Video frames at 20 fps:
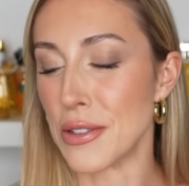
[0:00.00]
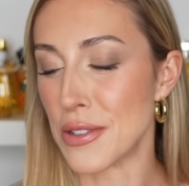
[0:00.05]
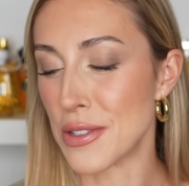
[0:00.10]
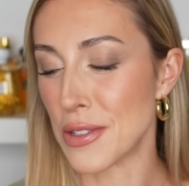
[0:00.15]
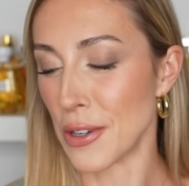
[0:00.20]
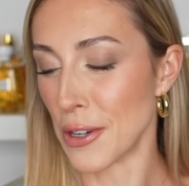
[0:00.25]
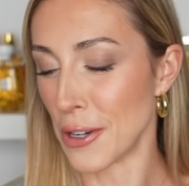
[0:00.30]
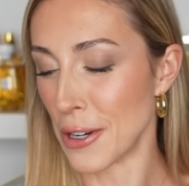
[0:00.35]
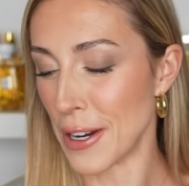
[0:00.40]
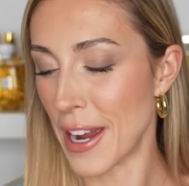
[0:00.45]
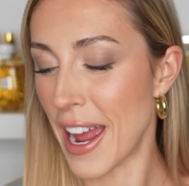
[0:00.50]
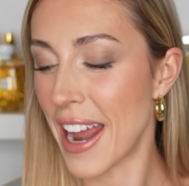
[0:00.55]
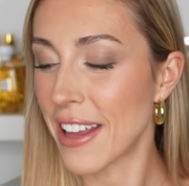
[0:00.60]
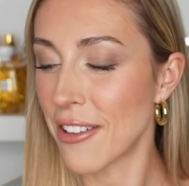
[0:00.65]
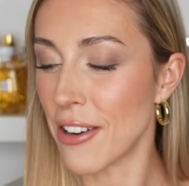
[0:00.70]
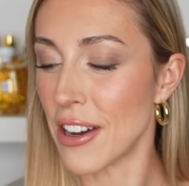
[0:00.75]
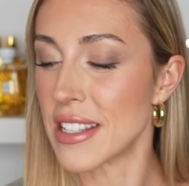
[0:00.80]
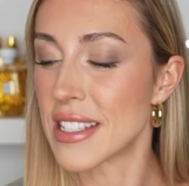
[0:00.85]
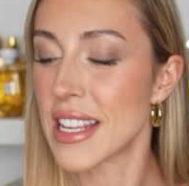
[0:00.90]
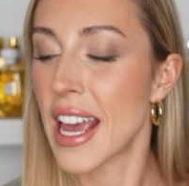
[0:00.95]
So
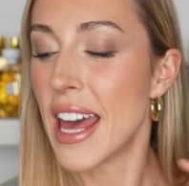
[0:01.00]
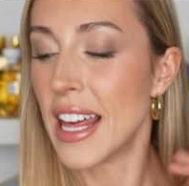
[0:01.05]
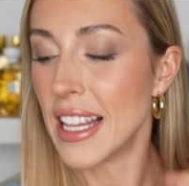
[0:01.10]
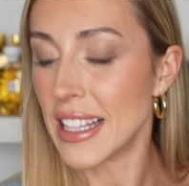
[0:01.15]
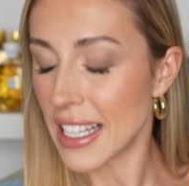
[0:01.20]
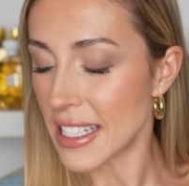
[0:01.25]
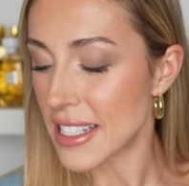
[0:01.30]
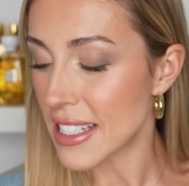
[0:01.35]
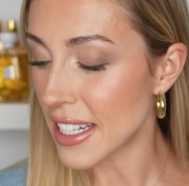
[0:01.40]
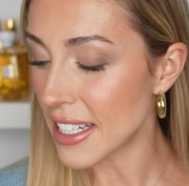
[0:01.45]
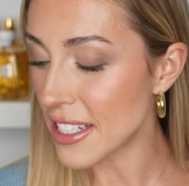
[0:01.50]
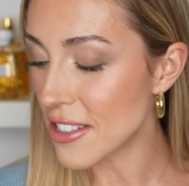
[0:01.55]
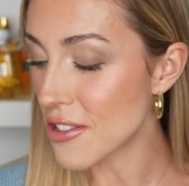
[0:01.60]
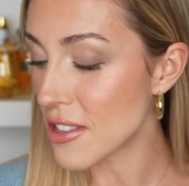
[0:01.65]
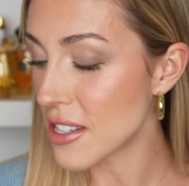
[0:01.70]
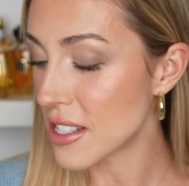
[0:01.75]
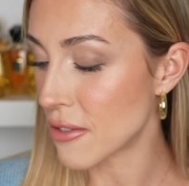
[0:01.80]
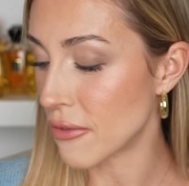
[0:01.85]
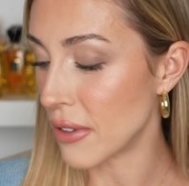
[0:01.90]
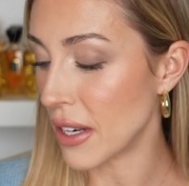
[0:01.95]
anyways, let's get into
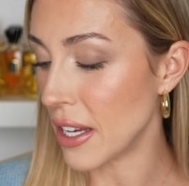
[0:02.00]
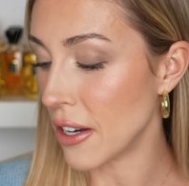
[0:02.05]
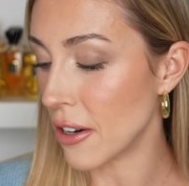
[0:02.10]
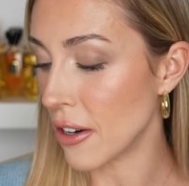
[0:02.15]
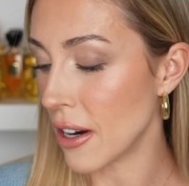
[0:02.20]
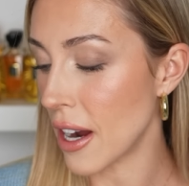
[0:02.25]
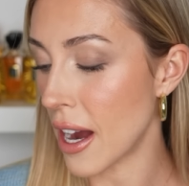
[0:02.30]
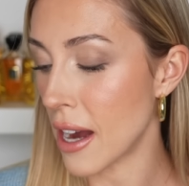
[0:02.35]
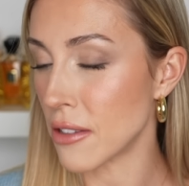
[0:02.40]
this video.